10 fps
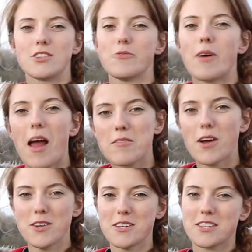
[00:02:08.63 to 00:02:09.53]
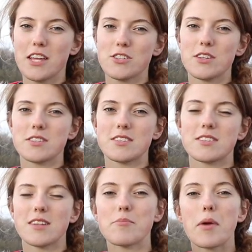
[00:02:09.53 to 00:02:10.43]
So when I've gone to teach this to
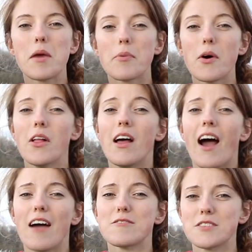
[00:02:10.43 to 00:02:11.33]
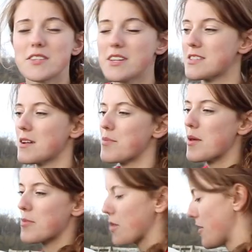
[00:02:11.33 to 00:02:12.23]
some people, I've just seen some
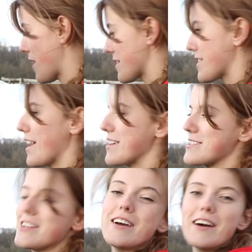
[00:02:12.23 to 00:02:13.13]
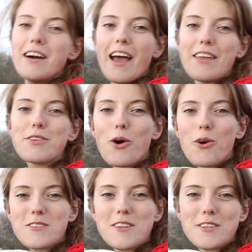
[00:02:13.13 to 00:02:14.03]
people go like this and their
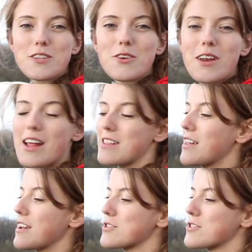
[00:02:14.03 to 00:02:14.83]
horse isn't doing anything.